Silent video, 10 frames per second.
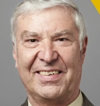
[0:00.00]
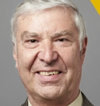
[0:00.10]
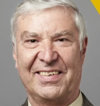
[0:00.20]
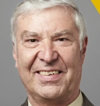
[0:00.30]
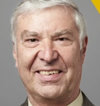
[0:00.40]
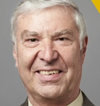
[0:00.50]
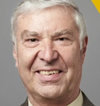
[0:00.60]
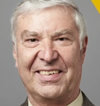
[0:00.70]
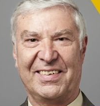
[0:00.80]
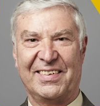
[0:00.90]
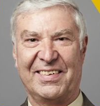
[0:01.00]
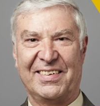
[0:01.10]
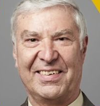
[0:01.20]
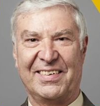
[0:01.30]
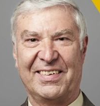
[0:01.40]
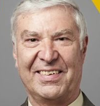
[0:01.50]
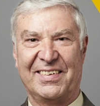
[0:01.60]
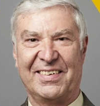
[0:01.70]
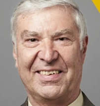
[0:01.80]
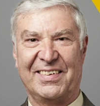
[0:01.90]

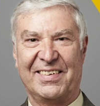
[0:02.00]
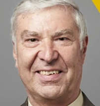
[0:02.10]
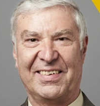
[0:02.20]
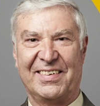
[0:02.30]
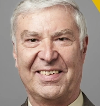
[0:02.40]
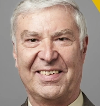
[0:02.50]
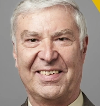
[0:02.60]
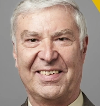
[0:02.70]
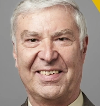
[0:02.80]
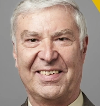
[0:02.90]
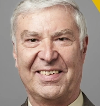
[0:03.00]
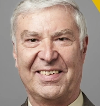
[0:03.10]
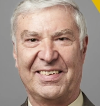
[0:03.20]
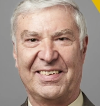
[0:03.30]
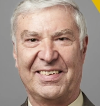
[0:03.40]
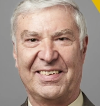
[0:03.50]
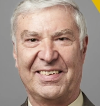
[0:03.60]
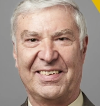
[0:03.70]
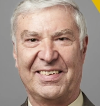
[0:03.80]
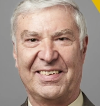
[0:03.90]

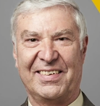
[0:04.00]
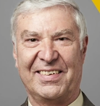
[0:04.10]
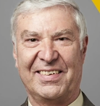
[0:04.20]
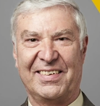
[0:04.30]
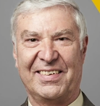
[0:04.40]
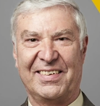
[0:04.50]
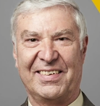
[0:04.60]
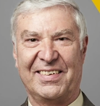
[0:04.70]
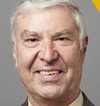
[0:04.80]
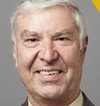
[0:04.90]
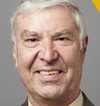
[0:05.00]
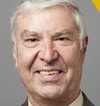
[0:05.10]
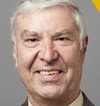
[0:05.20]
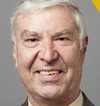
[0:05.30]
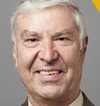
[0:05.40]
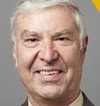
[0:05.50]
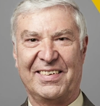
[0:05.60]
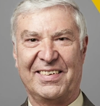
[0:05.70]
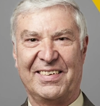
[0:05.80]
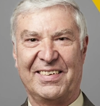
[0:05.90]

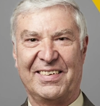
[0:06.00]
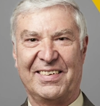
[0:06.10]
(no lip movement)